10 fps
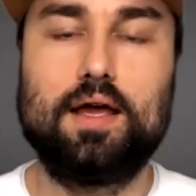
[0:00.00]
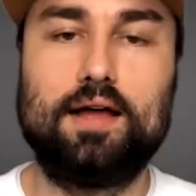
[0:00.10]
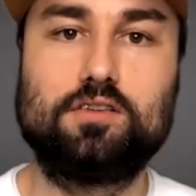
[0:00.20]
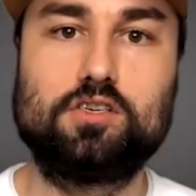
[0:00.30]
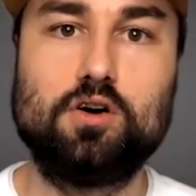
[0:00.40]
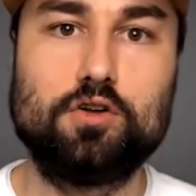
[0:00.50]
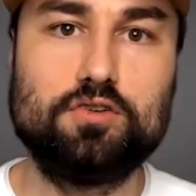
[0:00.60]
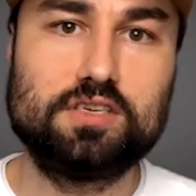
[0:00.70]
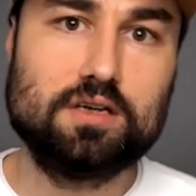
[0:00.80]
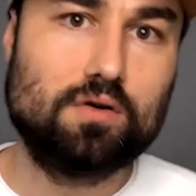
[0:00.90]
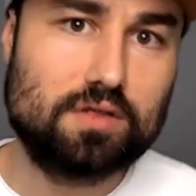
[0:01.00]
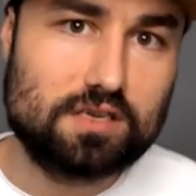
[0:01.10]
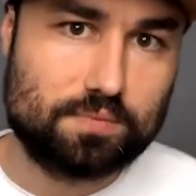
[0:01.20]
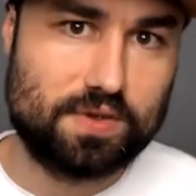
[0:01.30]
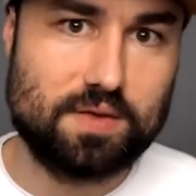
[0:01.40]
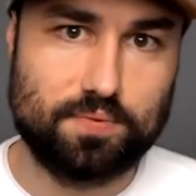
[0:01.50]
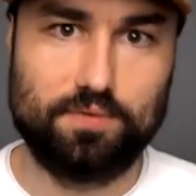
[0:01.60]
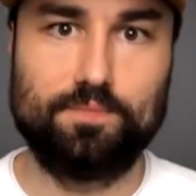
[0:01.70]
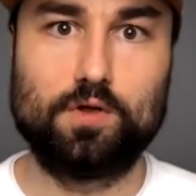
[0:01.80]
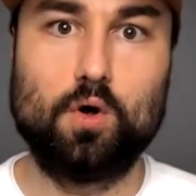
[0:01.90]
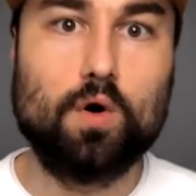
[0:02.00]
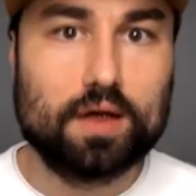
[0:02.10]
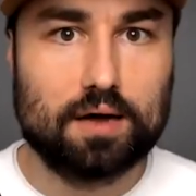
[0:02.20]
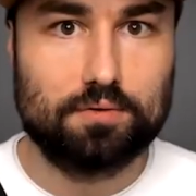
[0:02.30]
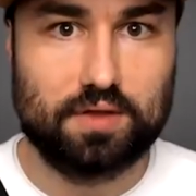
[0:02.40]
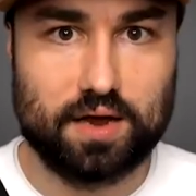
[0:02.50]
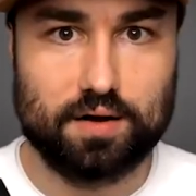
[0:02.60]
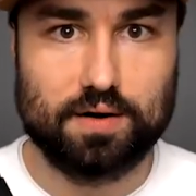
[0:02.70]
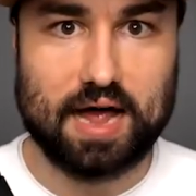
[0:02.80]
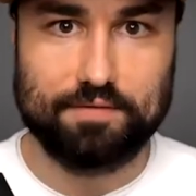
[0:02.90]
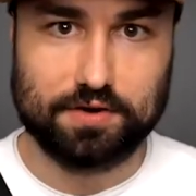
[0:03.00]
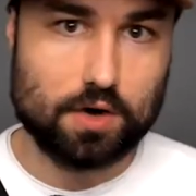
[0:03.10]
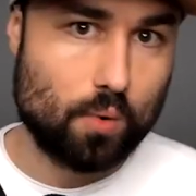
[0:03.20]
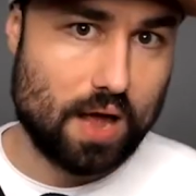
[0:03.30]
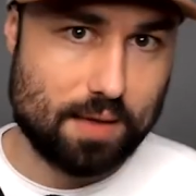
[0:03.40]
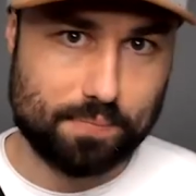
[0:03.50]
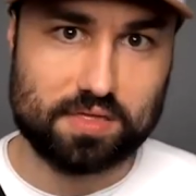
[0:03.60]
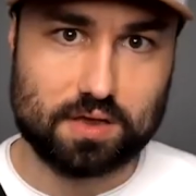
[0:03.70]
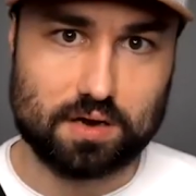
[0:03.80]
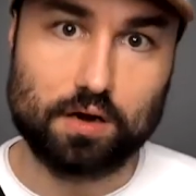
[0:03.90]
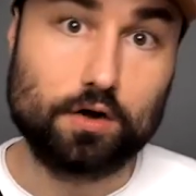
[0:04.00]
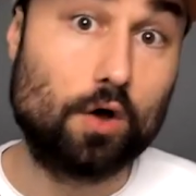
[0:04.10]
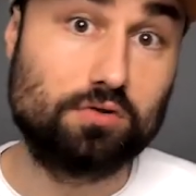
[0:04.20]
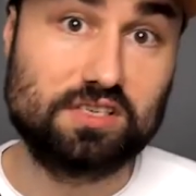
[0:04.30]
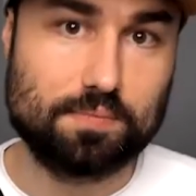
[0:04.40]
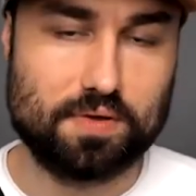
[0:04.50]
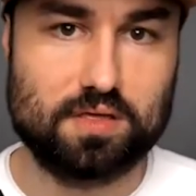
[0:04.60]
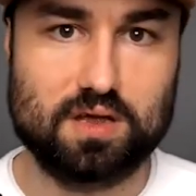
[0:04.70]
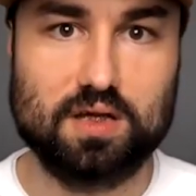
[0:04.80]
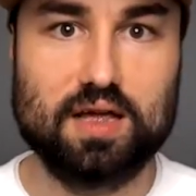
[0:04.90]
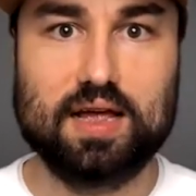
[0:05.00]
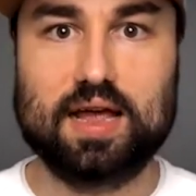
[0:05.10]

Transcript: And so you see all these people going out there having no empathy, no sympathy,